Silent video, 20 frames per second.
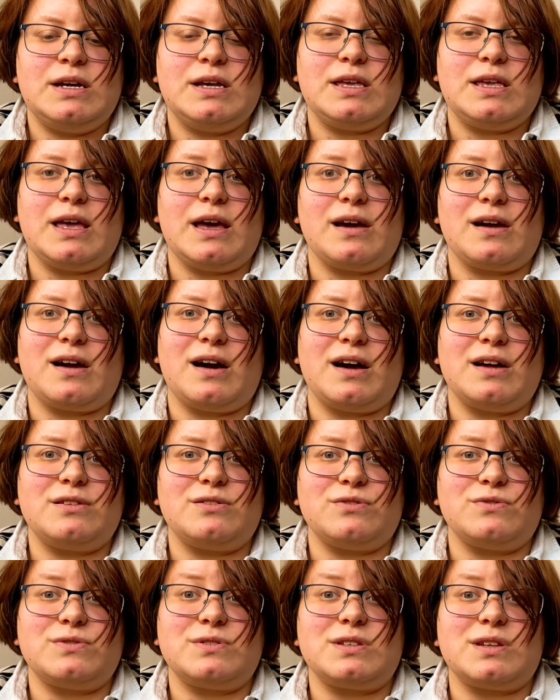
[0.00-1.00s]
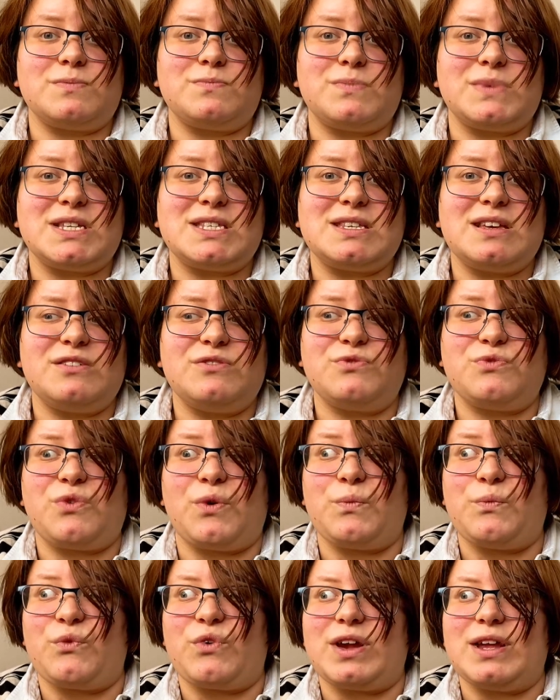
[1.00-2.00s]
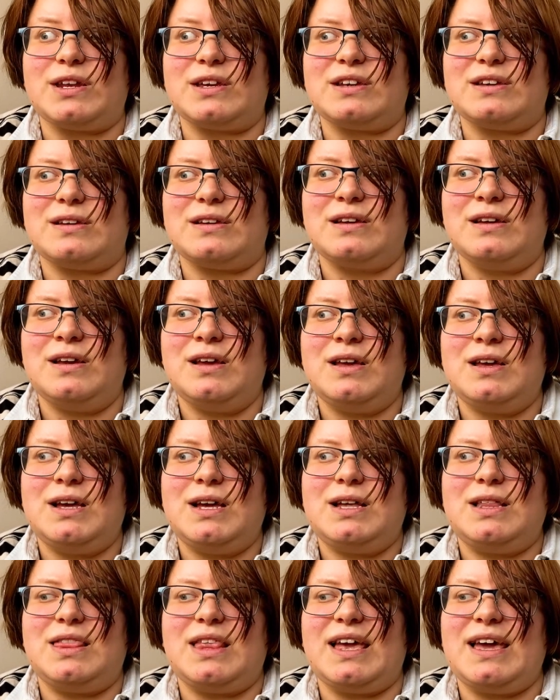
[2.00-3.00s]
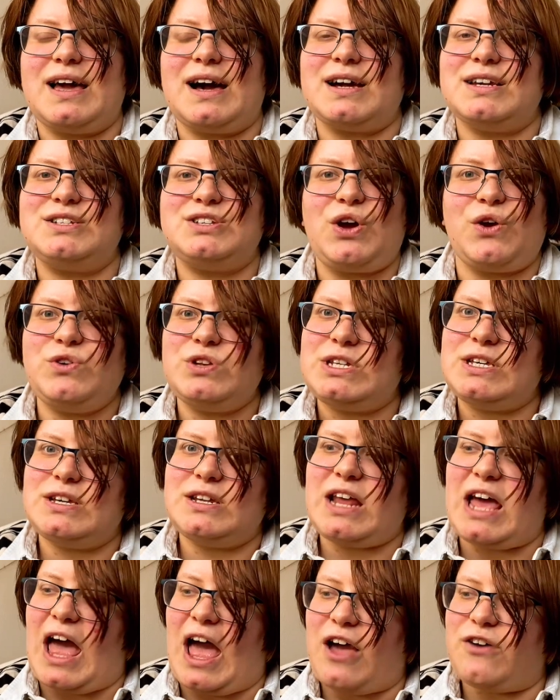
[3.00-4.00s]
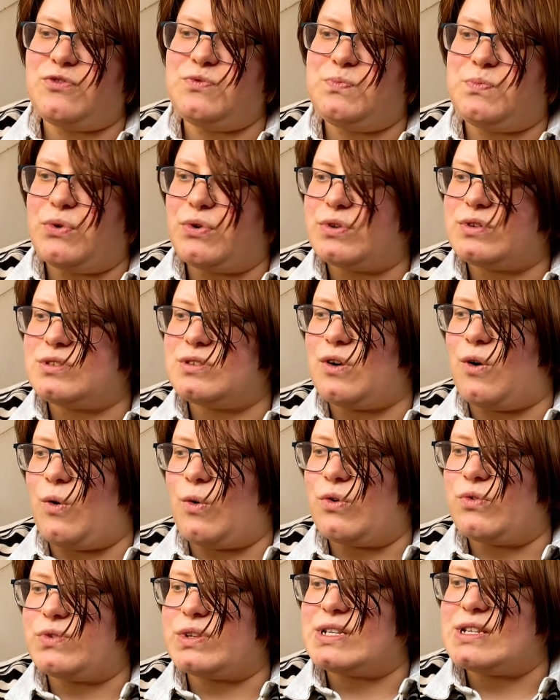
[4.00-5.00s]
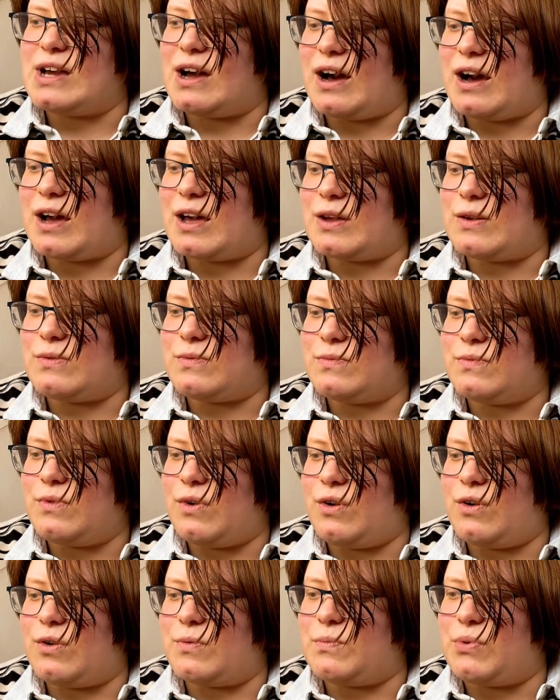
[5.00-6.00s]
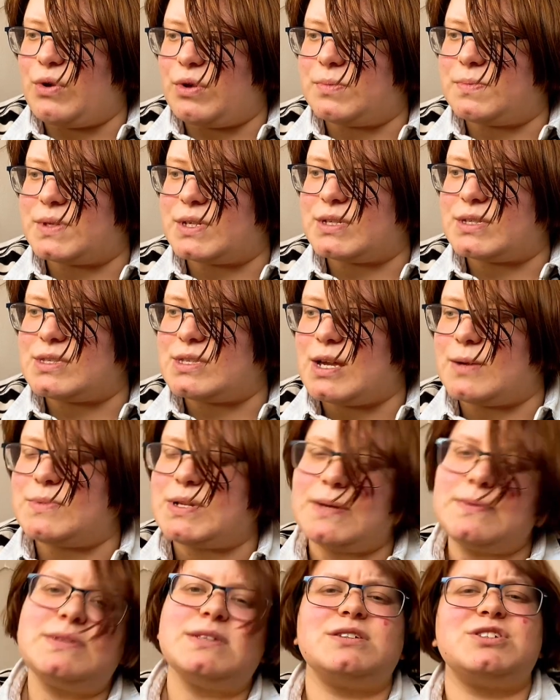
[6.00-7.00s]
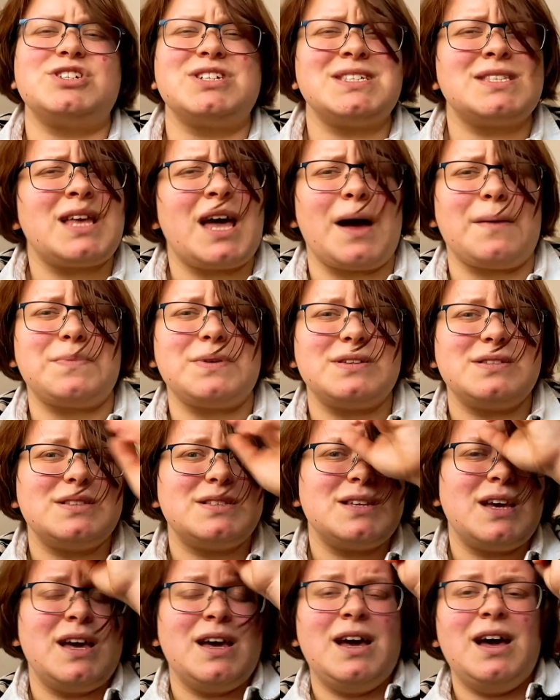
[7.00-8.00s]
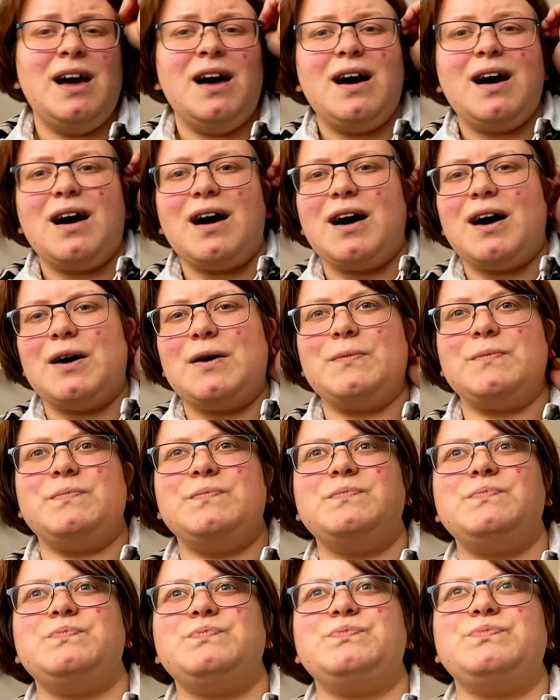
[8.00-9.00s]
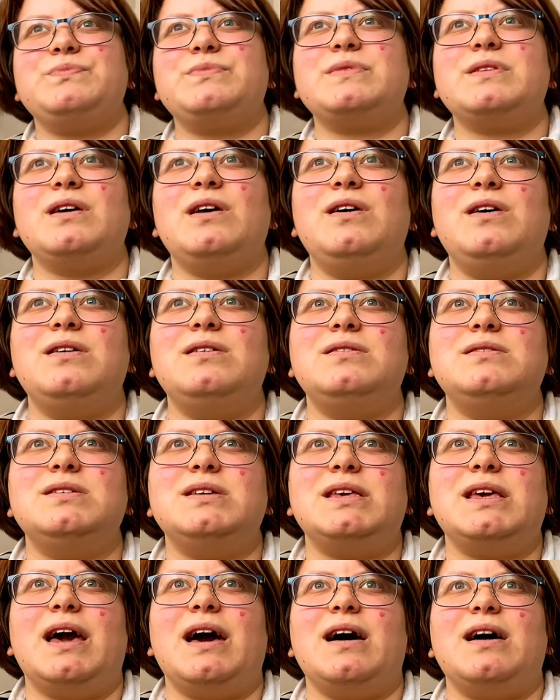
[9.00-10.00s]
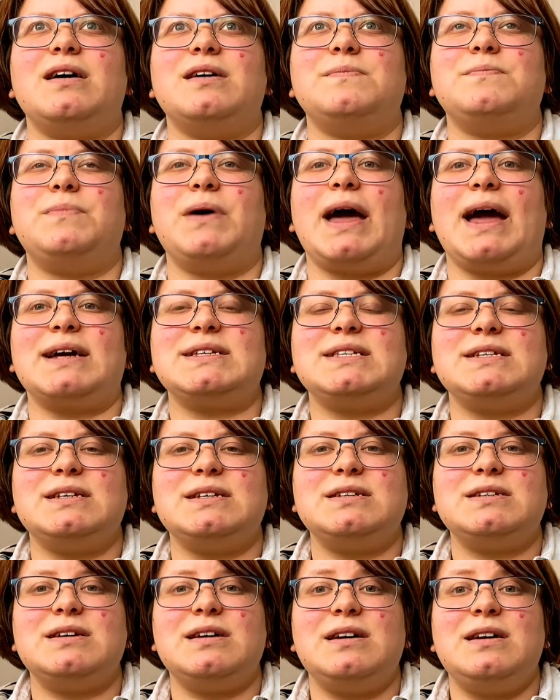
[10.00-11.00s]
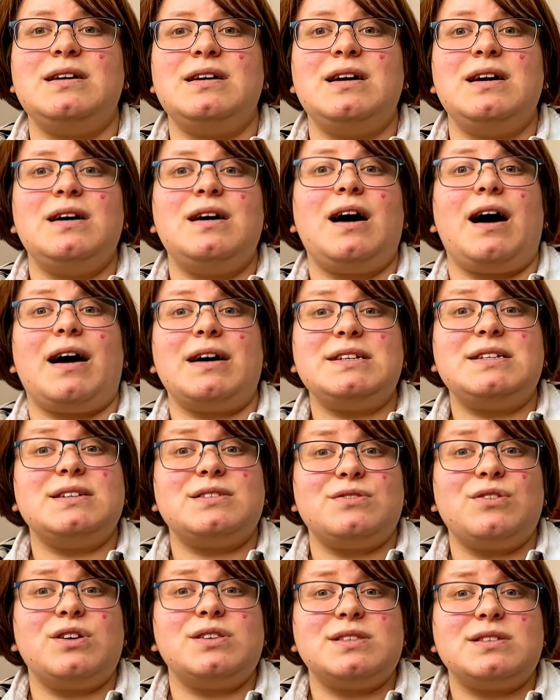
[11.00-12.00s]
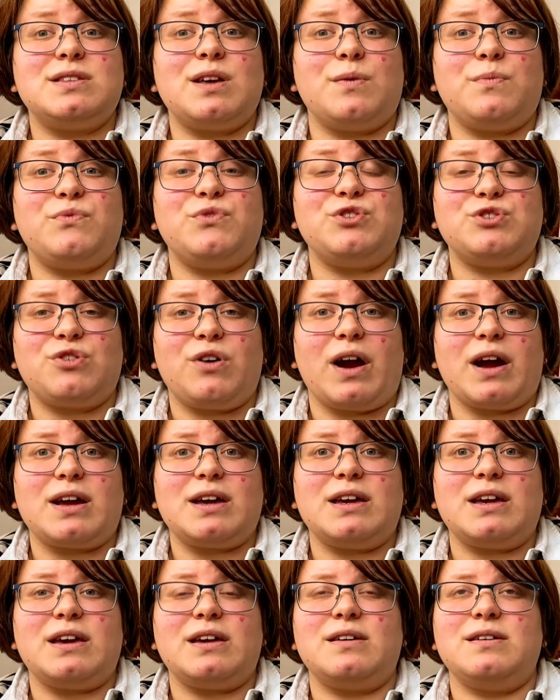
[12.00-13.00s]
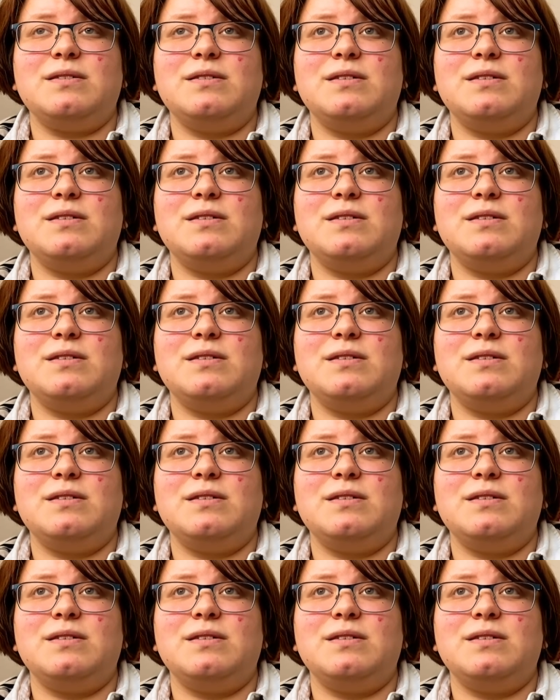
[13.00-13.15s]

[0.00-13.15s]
yeah, kind of stopped myself from reading. Like, I don't DNF books all the time on purpose. Sometimes it just happens. Yeah, by accident. I did not stop the tracking